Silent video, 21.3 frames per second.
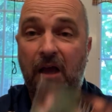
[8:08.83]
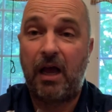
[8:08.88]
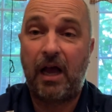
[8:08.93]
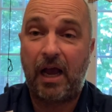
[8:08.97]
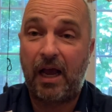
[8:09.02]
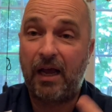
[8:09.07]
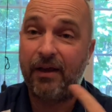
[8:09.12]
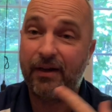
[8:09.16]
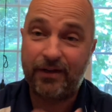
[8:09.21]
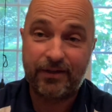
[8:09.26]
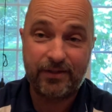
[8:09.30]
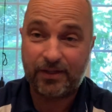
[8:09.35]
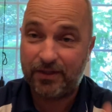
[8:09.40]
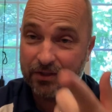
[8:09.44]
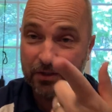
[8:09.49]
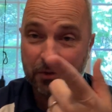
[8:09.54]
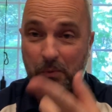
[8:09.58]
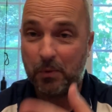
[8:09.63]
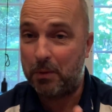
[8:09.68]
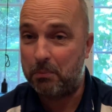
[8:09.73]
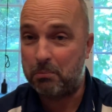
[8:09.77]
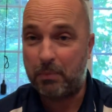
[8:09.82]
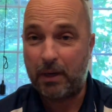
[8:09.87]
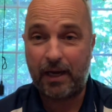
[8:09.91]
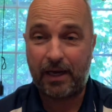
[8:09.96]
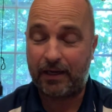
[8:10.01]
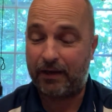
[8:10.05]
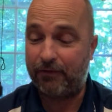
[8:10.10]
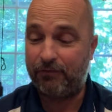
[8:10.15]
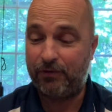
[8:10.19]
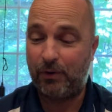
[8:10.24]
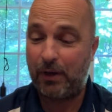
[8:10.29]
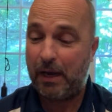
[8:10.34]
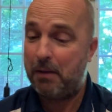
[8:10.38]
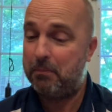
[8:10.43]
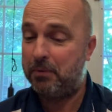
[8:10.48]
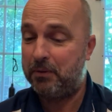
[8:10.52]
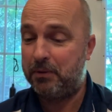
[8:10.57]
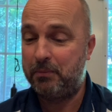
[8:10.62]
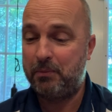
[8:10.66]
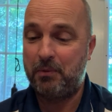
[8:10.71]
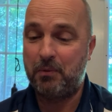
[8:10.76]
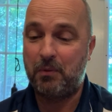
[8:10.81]
I'm going to send you one back. If you happen
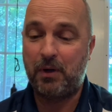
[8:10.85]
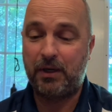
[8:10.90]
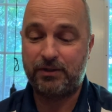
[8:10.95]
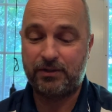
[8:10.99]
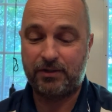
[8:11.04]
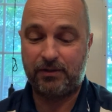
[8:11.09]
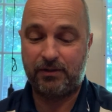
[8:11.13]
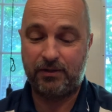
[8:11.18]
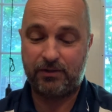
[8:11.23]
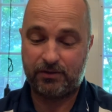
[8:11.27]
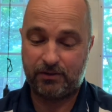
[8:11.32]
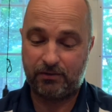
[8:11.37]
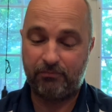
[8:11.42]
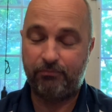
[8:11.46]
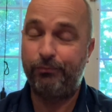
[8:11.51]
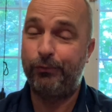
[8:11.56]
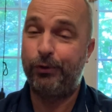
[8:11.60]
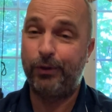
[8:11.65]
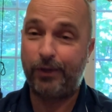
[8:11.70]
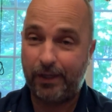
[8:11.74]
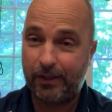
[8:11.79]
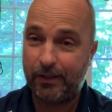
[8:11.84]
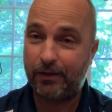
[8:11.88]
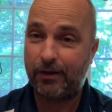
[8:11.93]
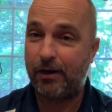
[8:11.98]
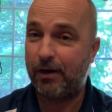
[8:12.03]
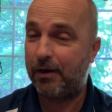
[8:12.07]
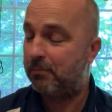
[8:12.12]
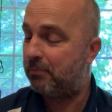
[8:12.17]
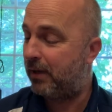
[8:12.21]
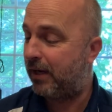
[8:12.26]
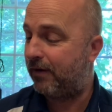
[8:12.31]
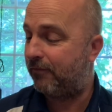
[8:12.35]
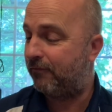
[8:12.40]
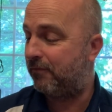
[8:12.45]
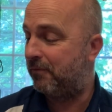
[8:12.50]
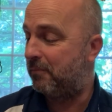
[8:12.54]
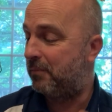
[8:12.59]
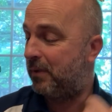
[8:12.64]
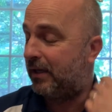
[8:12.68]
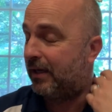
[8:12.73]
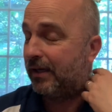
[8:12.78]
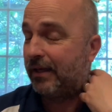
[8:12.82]
to be watching this, you're getting a card back from
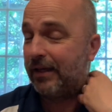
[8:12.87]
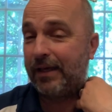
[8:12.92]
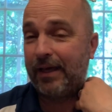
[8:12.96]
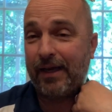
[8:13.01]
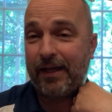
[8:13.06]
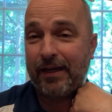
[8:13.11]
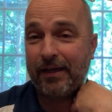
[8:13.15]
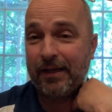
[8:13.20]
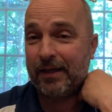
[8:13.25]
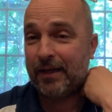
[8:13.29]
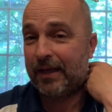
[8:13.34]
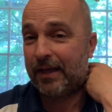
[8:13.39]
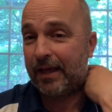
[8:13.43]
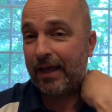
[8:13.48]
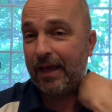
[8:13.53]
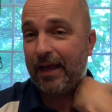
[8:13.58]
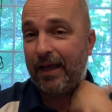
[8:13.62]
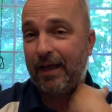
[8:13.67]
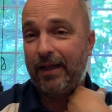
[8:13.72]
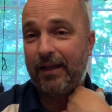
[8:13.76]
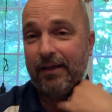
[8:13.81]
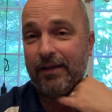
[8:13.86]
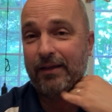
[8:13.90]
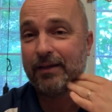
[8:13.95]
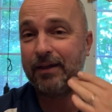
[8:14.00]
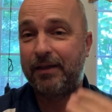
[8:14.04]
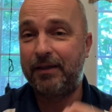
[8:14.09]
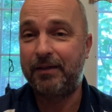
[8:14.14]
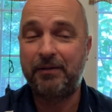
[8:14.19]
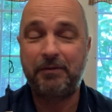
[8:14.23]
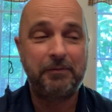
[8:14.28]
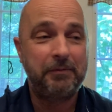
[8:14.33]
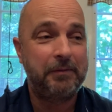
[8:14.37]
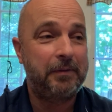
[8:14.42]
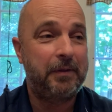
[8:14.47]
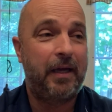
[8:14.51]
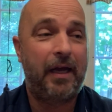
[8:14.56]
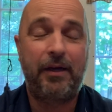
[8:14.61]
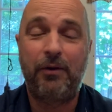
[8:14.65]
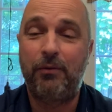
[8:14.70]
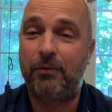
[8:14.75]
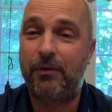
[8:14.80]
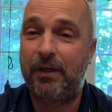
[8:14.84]
me again. And uh,
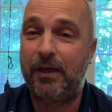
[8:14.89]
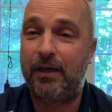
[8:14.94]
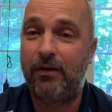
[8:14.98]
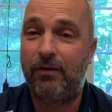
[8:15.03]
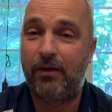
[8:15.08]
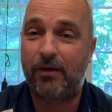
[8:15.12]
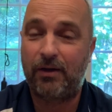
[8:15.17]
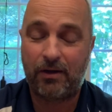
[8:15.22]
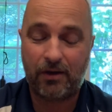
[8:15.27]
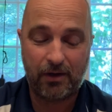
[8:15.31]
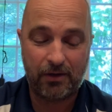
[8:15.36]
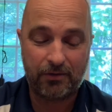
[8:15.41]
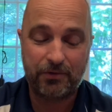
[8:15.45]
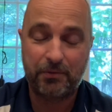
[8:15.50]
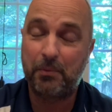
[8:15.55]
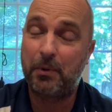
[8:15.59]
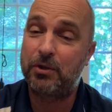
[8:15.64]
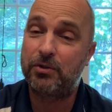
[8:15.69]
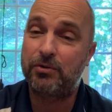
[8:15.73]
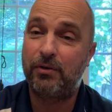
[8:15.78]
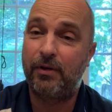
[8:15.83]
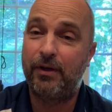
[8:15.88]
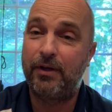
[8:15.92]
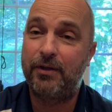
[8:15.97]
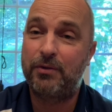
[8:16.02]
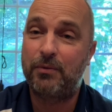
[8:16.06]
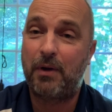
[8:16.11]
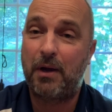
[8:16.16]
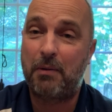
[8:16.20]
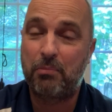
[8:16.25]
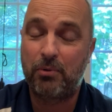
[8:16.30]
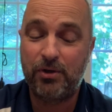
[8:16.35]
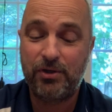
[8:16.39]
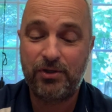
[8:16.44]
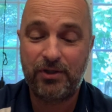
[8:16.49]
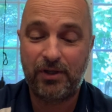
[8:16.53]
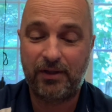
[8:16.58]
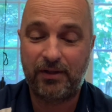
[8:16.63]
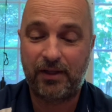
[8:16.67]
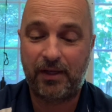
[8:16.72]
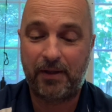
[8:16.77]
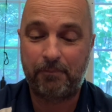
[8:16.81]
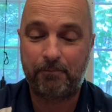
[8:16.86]
I don't get a lot of cards from Australia, so I
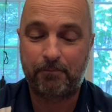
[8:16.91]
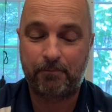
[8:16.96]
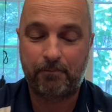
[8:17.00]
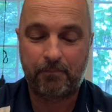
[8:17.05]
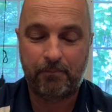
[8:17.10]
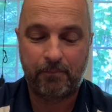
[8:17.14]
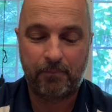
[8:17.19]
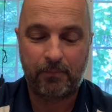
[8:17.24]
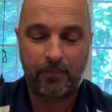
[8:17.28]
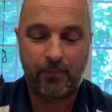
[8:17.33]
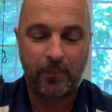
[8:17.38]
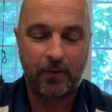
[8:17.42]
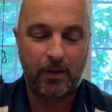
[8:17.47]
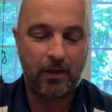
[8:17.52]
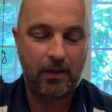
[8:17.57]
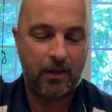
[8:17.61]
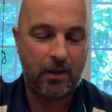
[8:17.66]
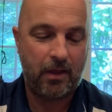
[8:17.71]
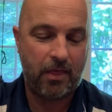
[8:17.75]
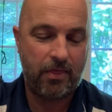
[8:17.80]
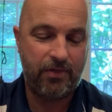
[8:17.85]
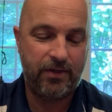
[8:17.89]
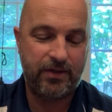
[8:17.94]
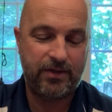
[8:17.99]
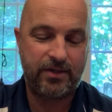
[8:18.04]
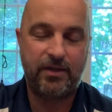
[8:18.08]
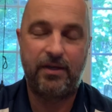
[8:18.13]
appreciate that. This